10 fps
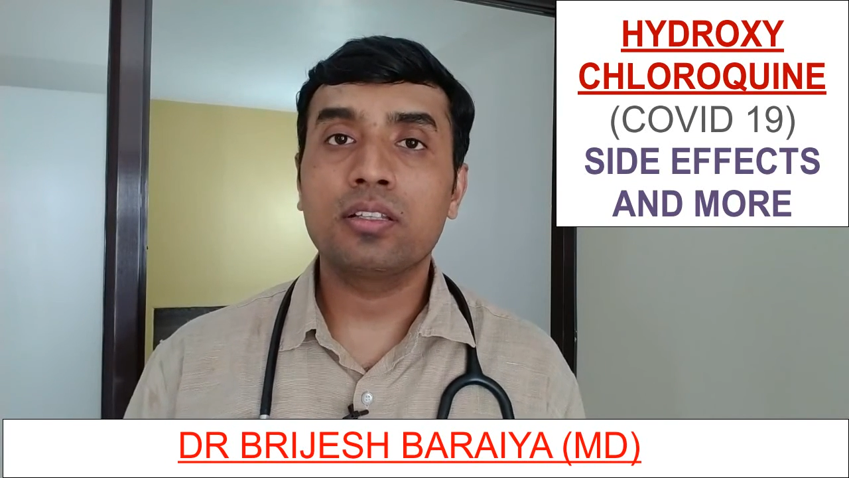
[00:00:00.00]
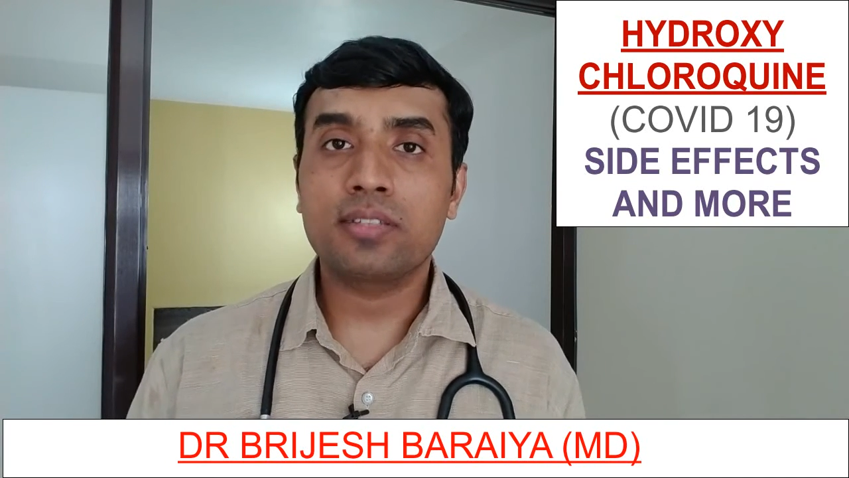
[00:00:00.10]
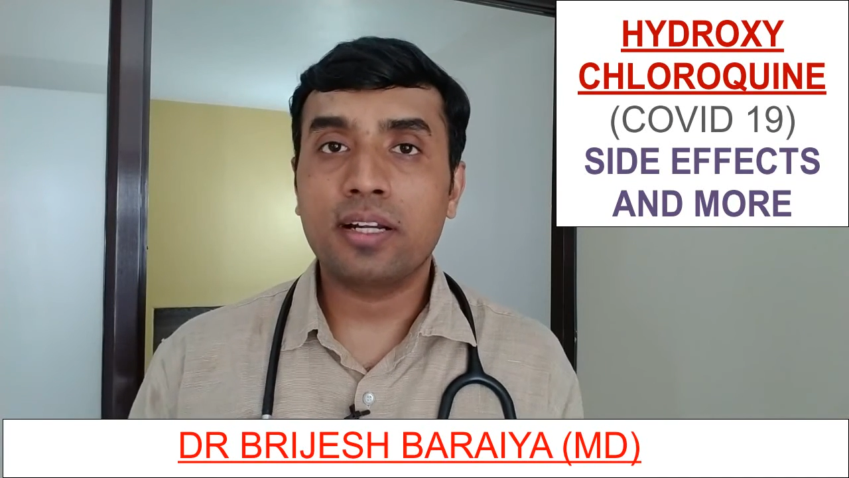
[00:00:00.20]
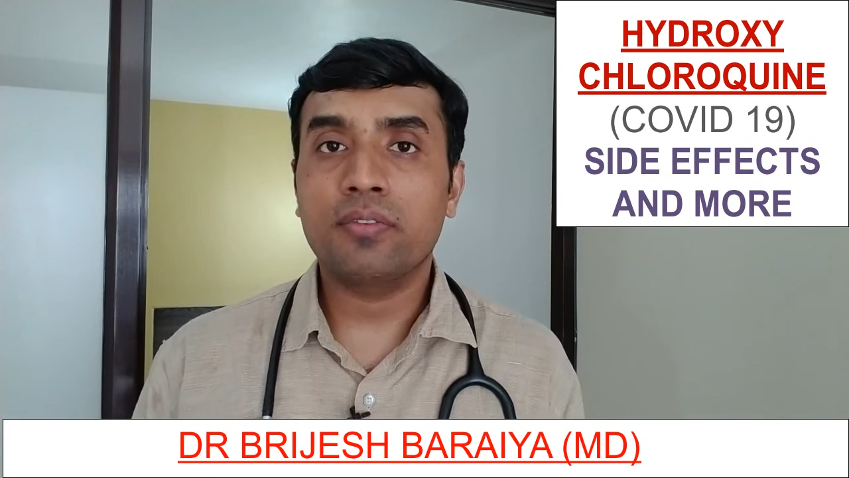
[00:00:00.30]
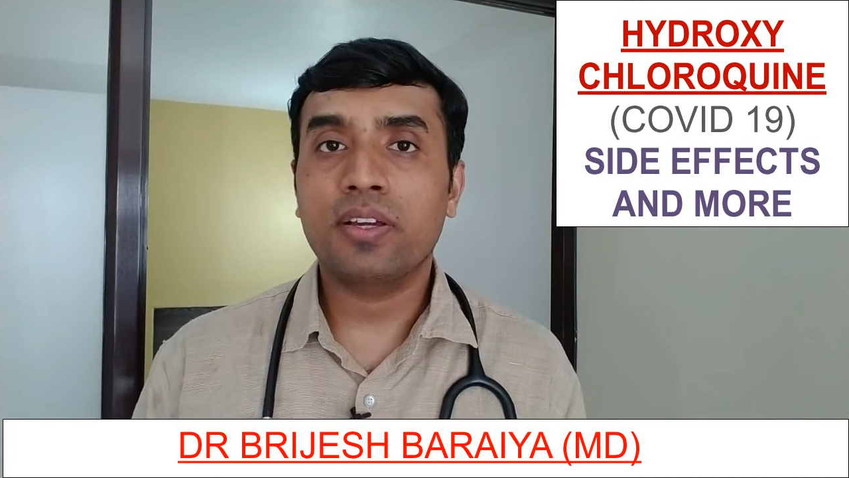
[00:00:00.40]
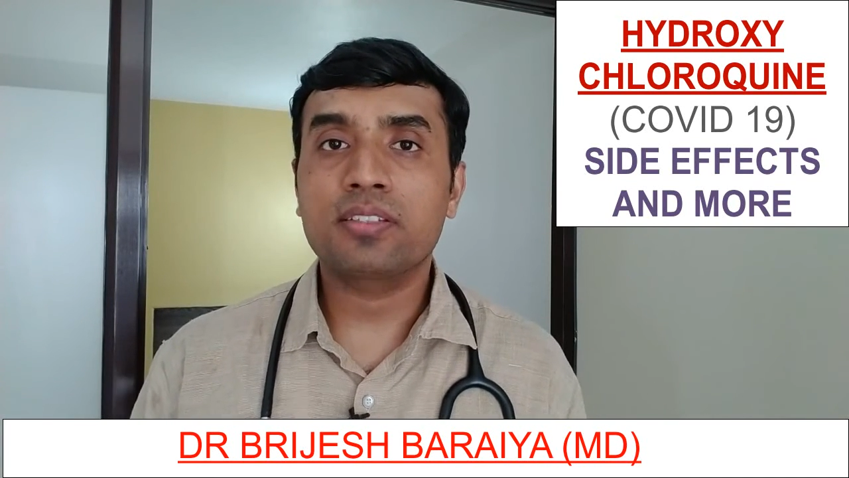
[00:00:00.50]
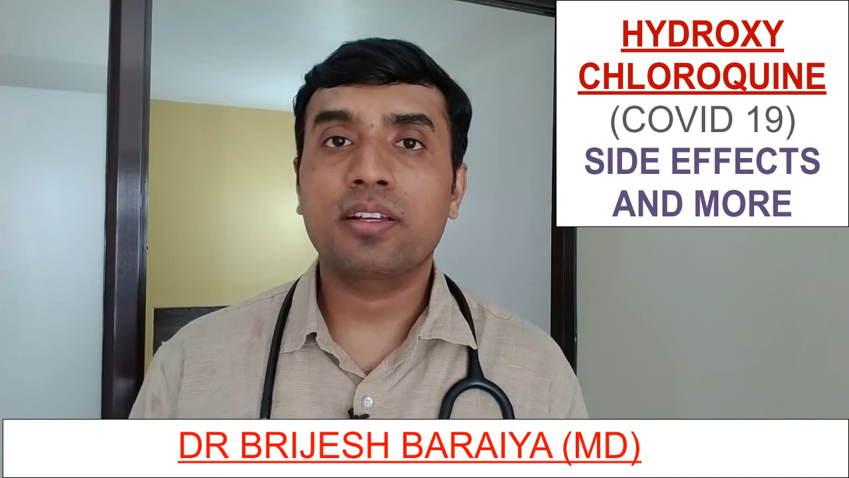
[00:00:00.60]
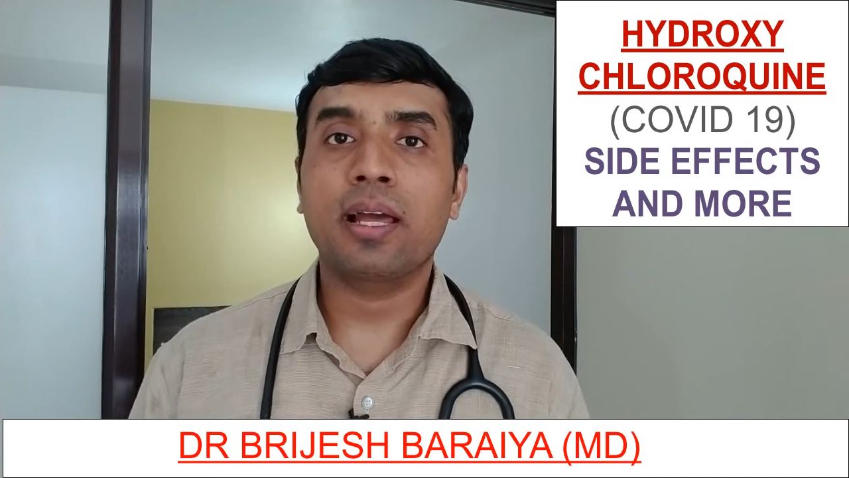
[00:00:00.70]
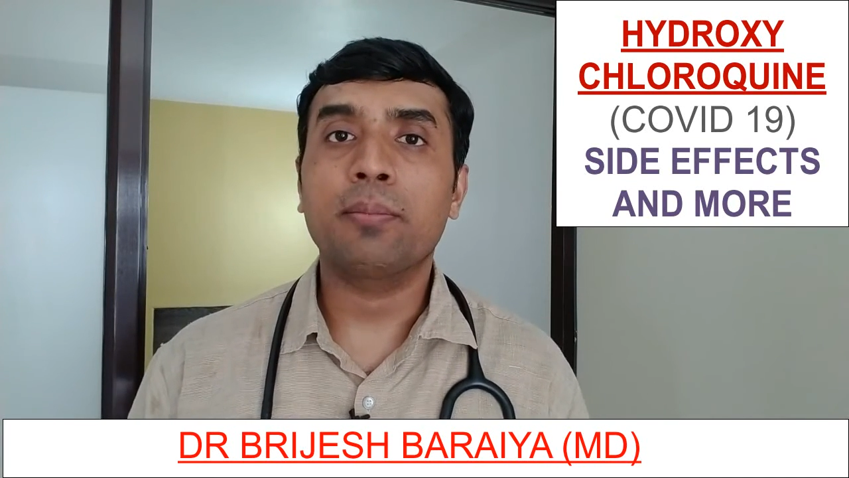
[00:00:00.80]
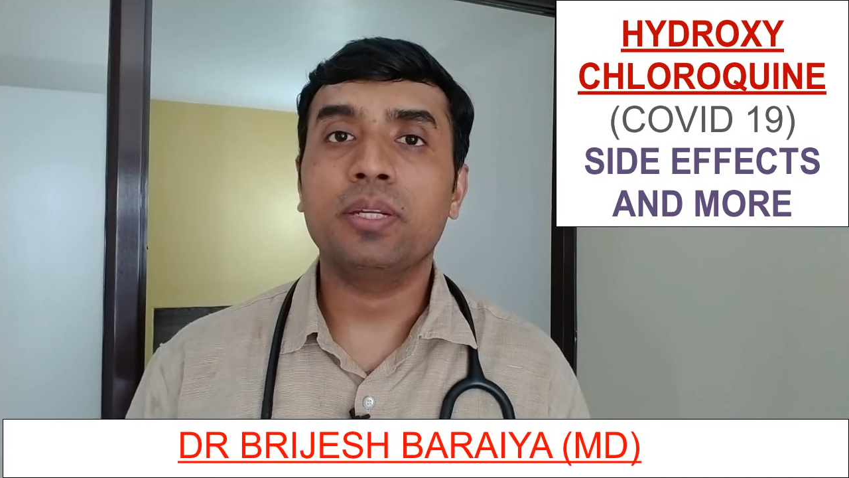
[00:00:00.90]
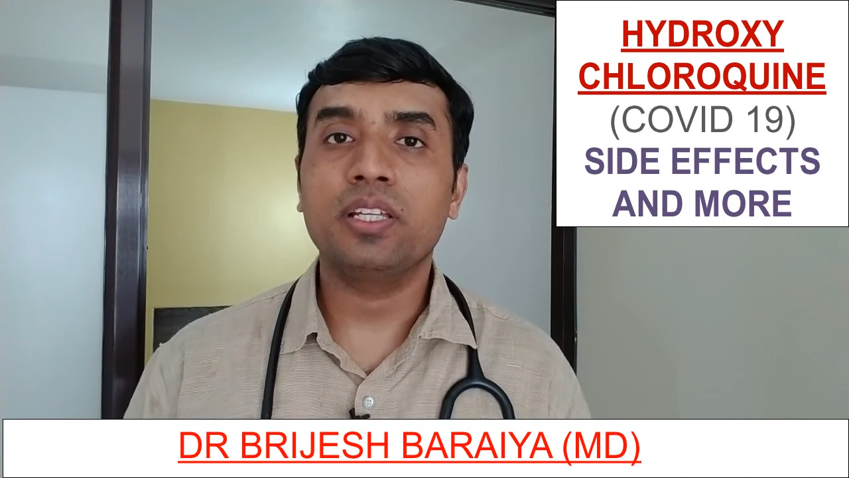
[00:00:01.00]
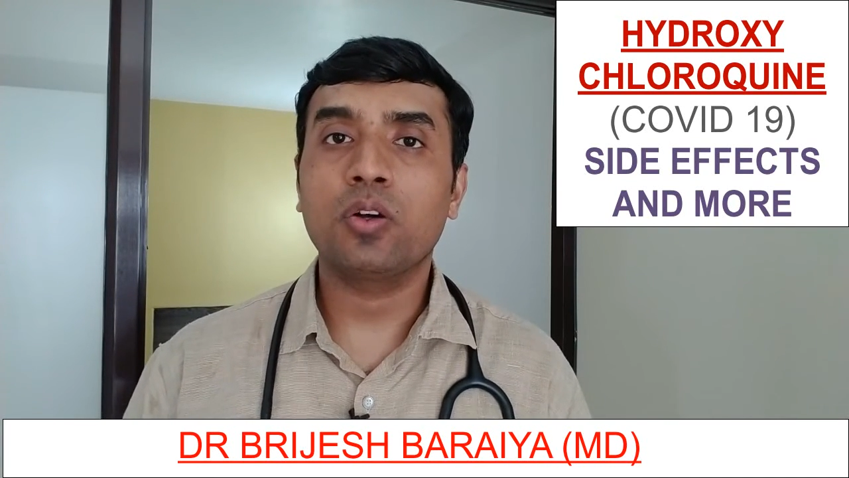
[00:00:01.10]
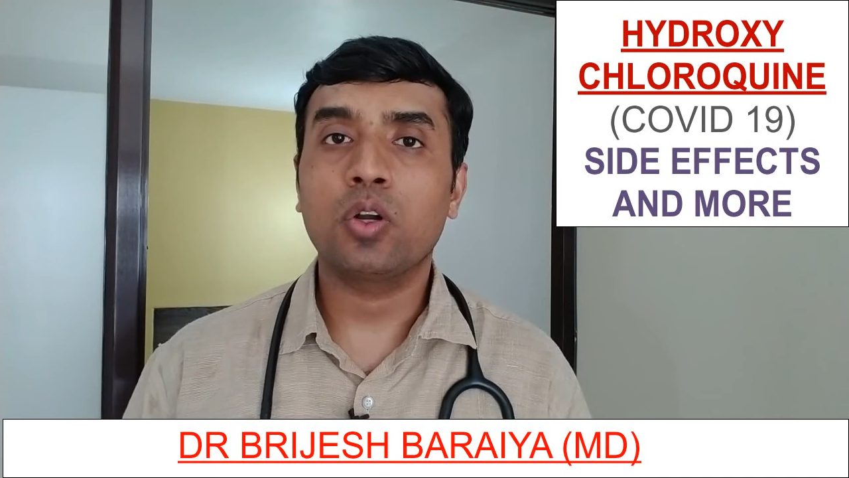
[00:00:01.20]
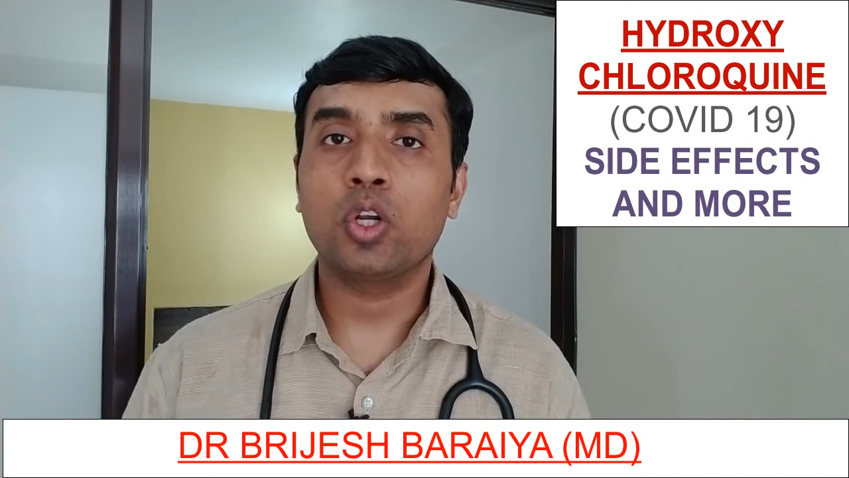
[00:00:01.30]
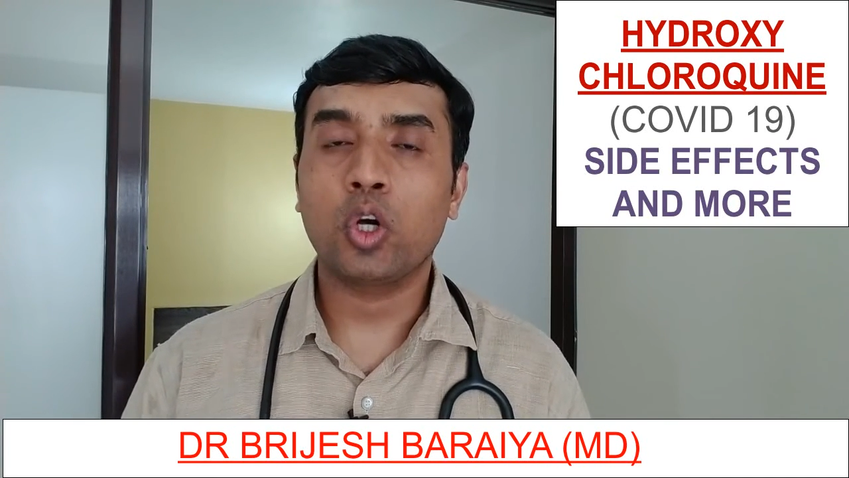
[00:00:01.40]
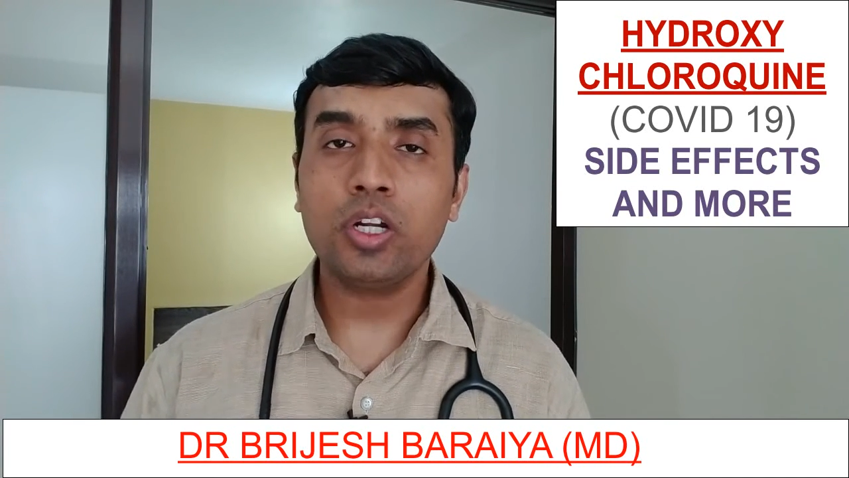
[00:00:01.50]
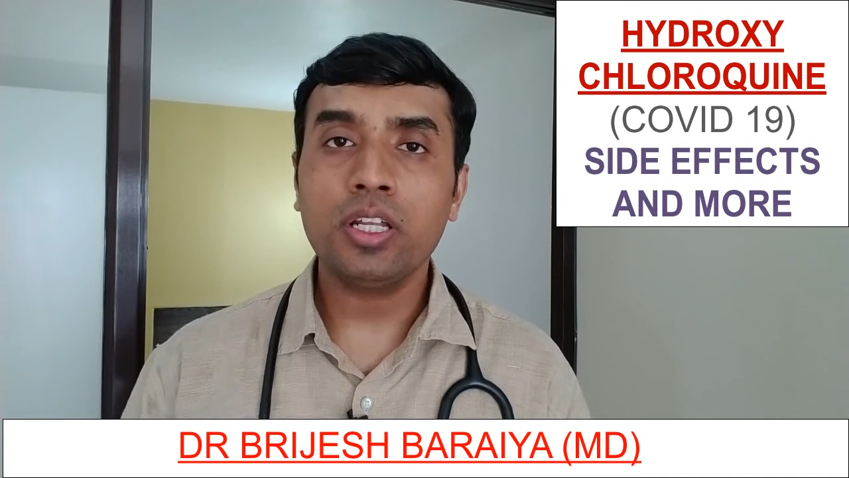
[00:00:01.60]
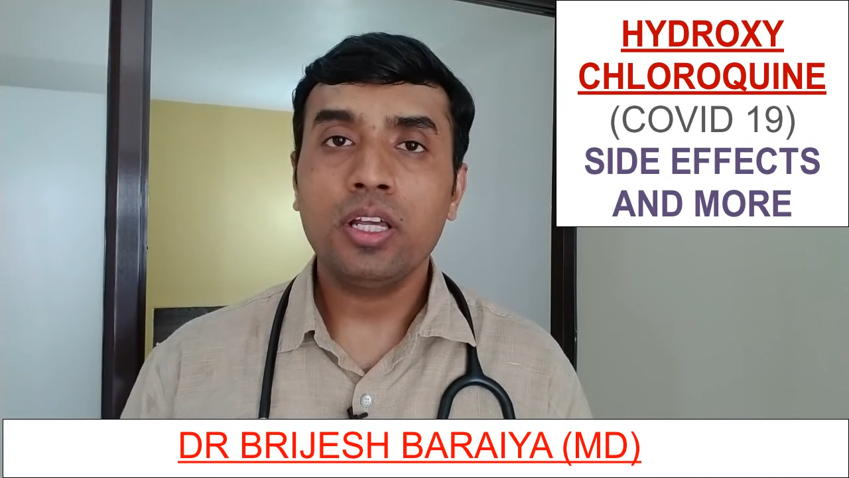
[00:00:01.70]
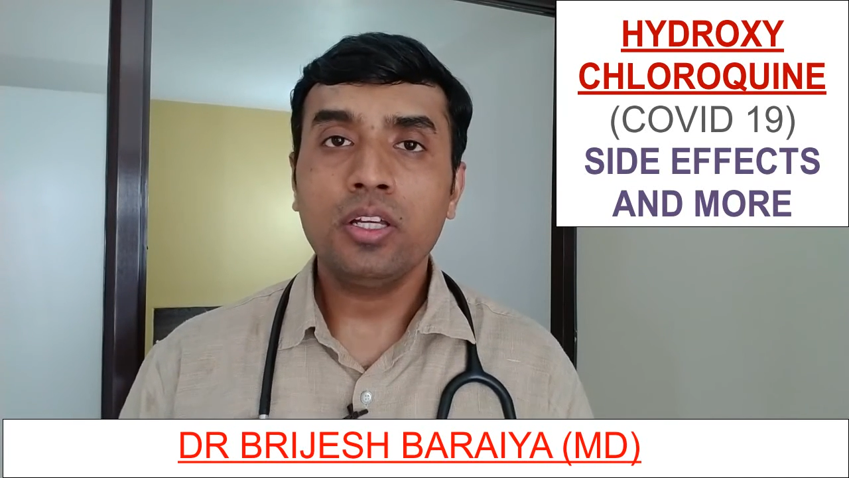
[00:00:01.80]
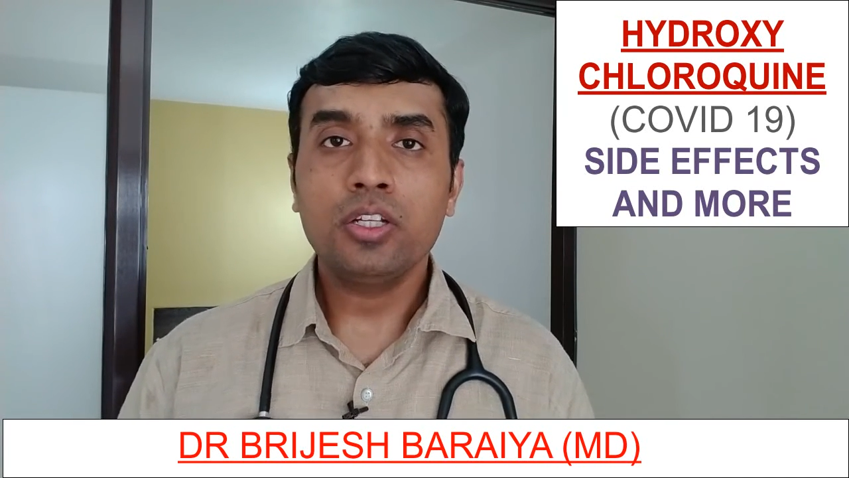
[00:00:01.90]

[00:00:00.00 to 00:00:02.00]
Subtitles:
the side effects are happening or not,